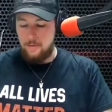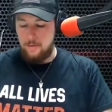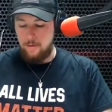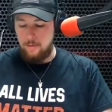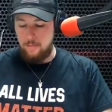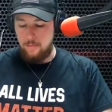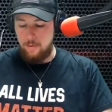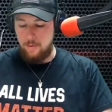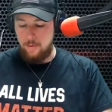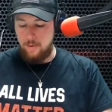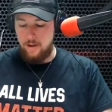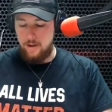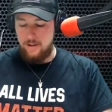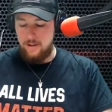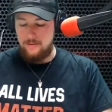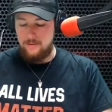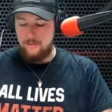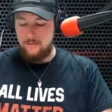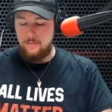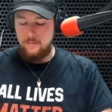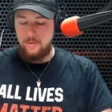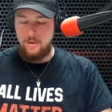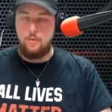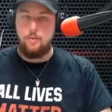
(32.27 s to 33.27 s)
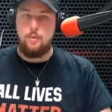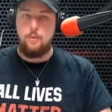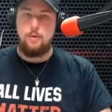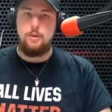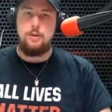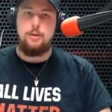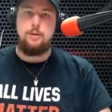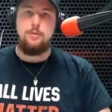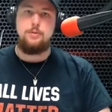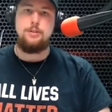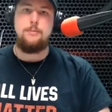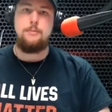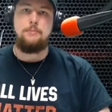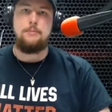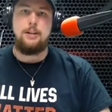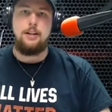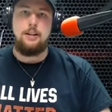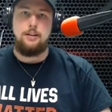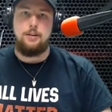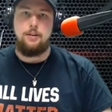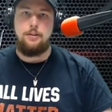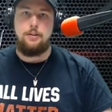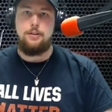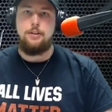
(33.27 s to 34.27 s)
report, we're going to do something a
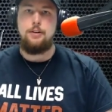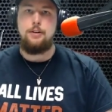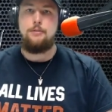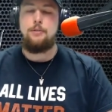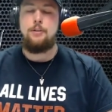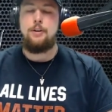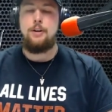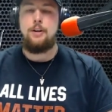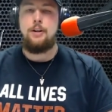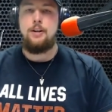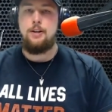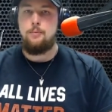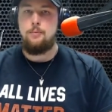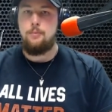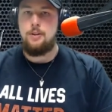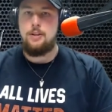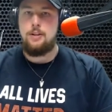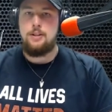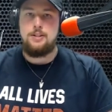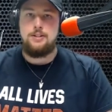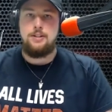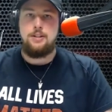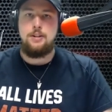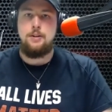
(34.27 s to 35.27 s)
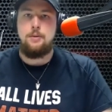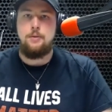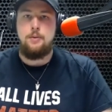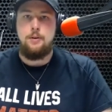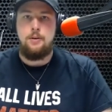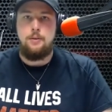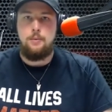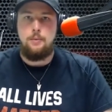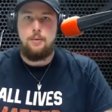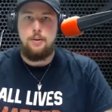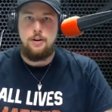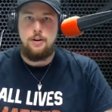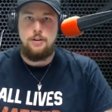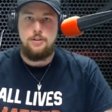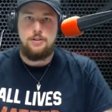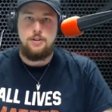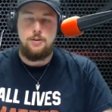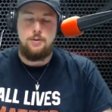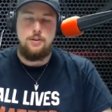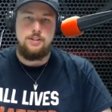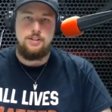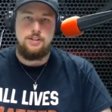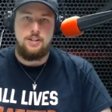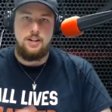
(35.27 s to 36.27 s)
little different, and we'll continue with our
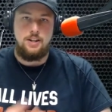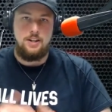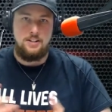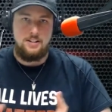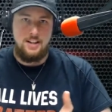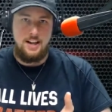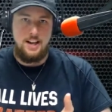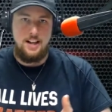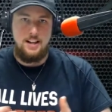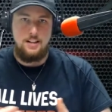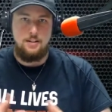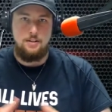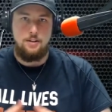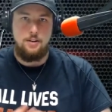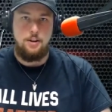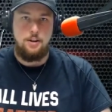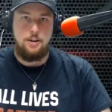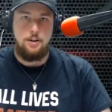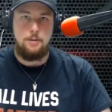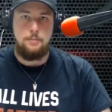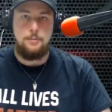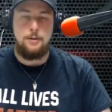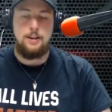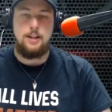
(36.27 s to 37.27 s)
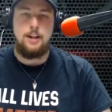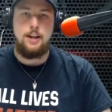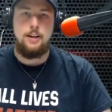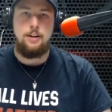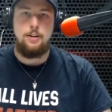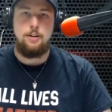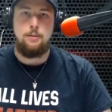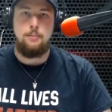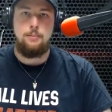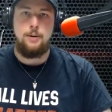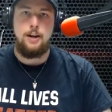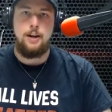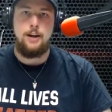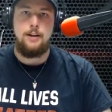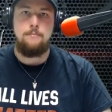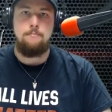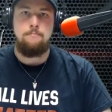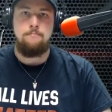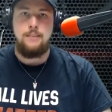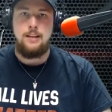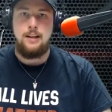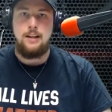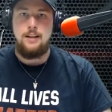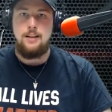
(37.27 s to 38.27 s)
series on Daniel a little bit later. But
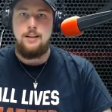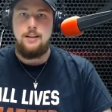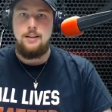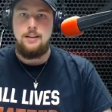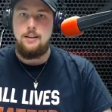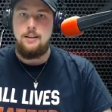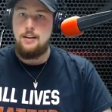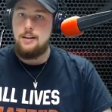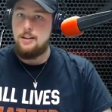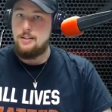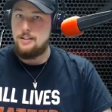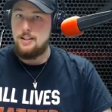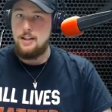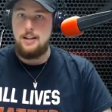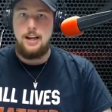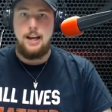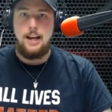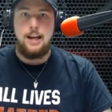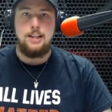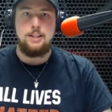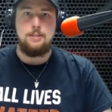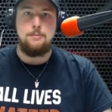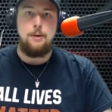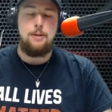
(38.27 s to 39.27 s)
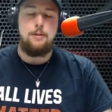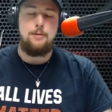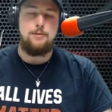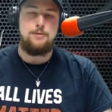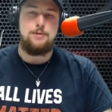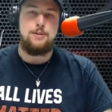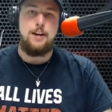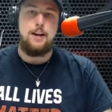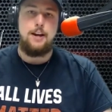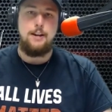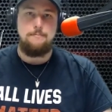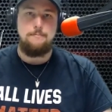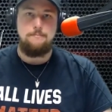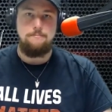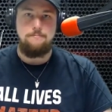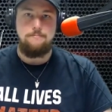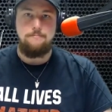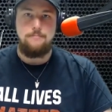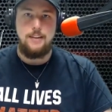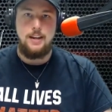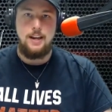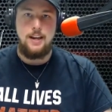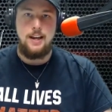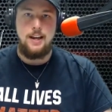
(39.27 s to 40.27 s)
Sunday is Mother's Day,
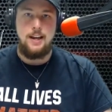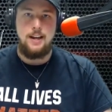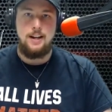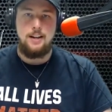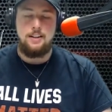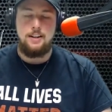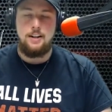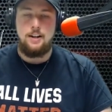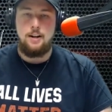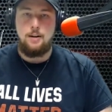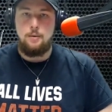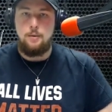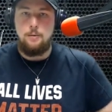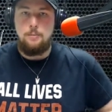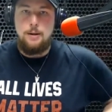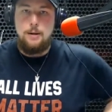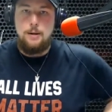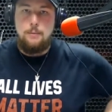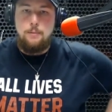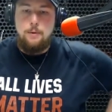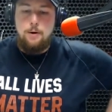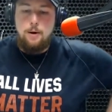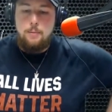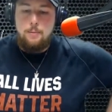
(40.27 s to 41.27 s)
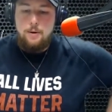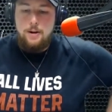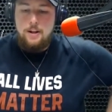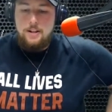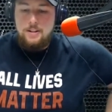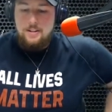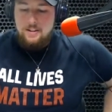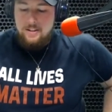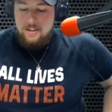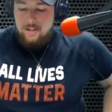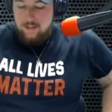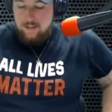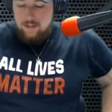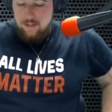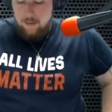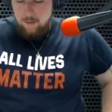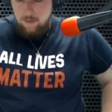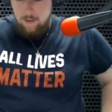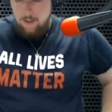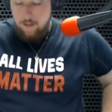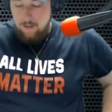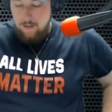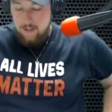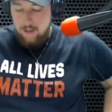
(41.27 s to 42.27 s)
and I thought it would be appropriate to just do a
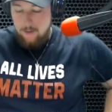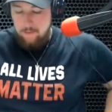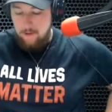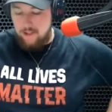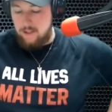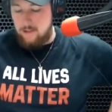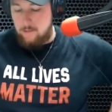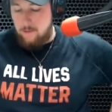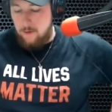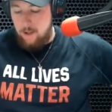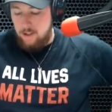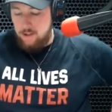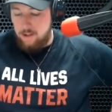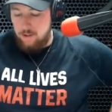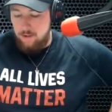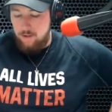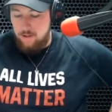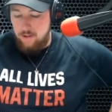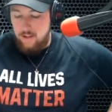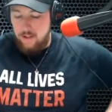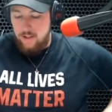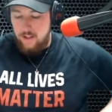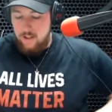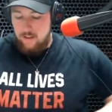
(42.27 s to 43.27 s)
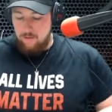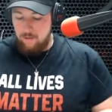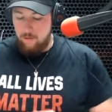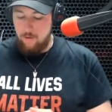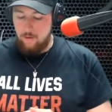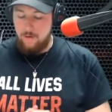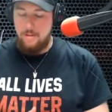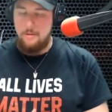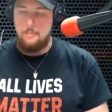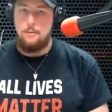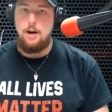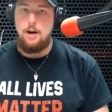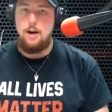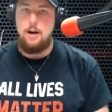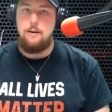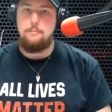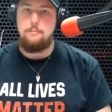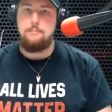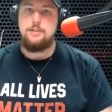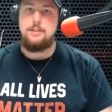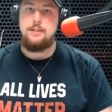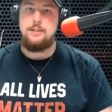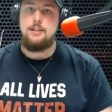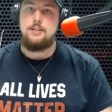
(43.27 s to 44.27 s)
little something special for the
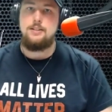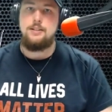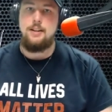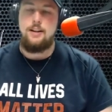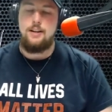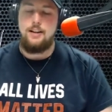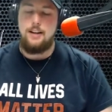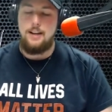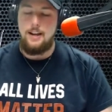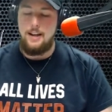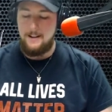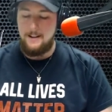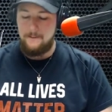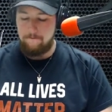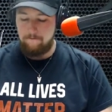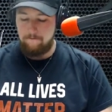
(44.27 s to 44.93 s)
moms this Sunday.